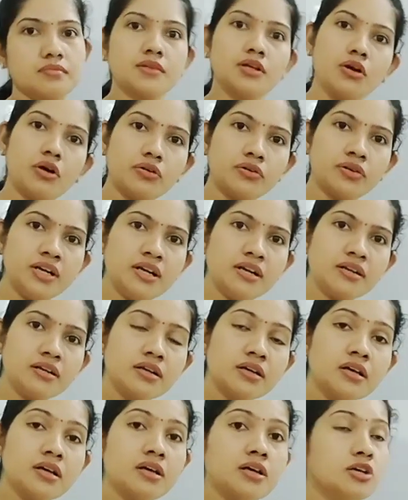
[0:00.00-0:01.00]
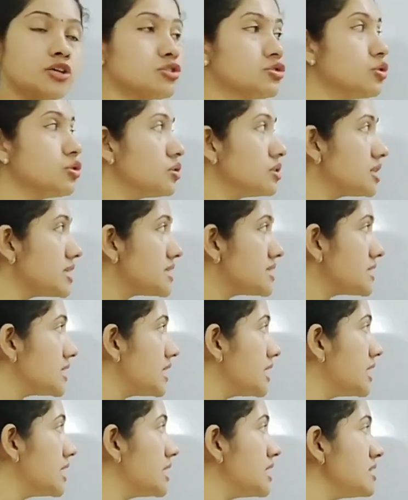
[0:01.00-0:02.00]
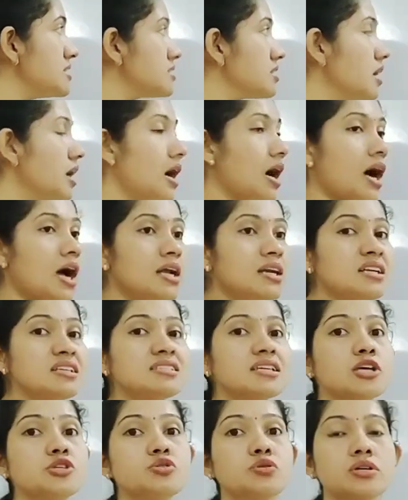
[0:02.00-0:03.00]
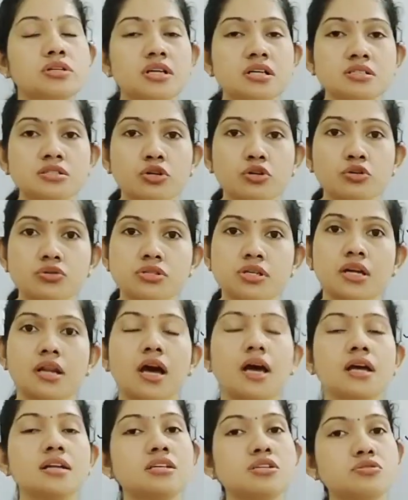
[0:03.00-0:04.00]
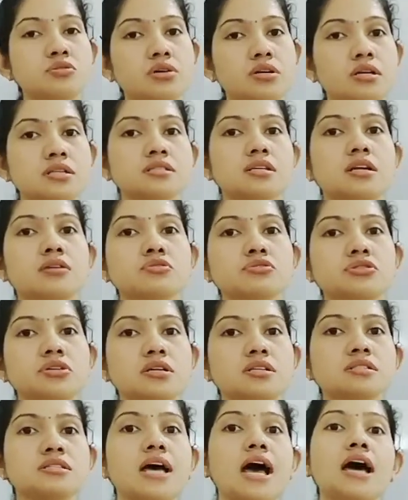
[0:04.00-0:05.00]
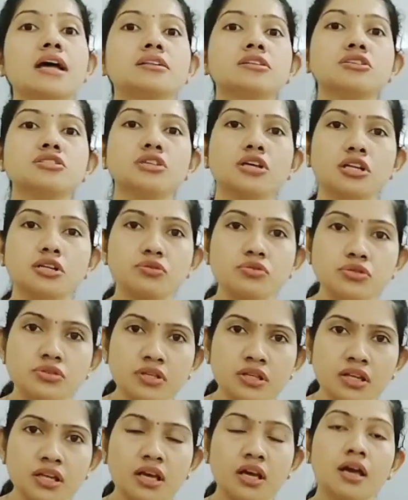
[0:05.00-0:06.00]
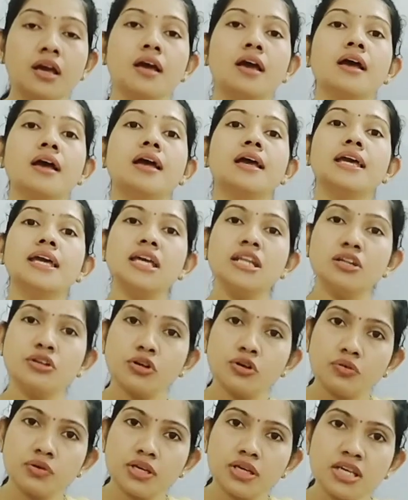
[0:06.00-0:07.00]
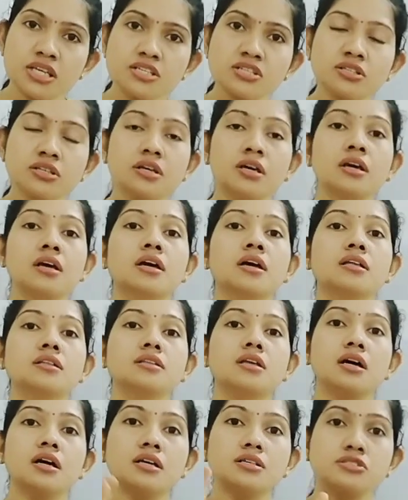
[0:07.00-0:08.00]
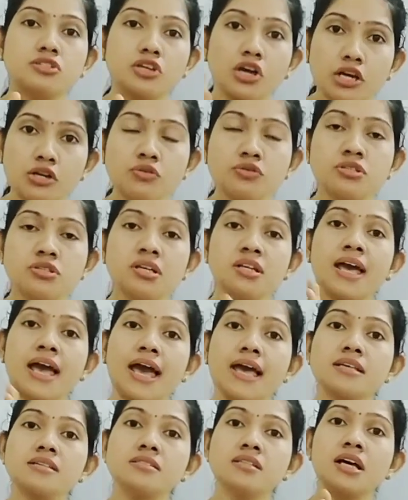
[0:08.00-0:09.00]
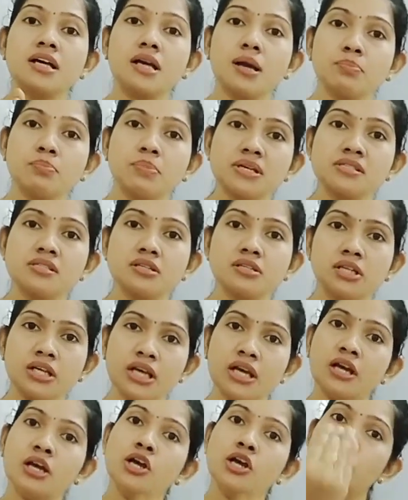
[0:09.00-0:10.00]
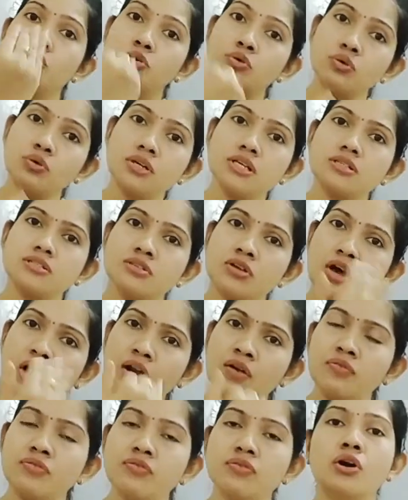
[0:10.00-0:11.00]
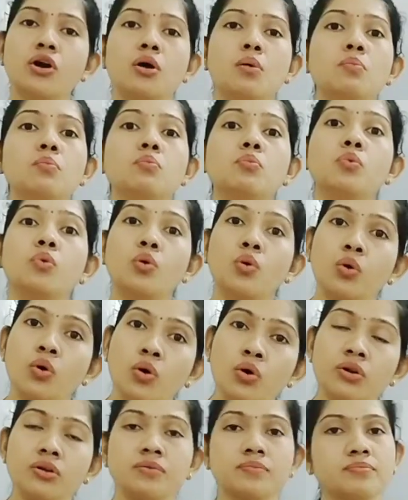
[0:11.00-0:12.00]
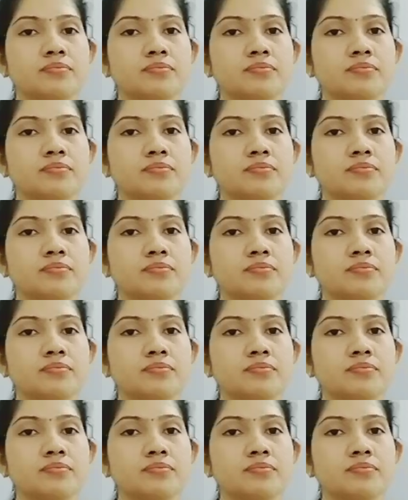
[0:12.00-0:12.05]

Got it? So this is unsaturated solution. Unsaturated solutions are the solution in which the solution has the capacity to dissolve more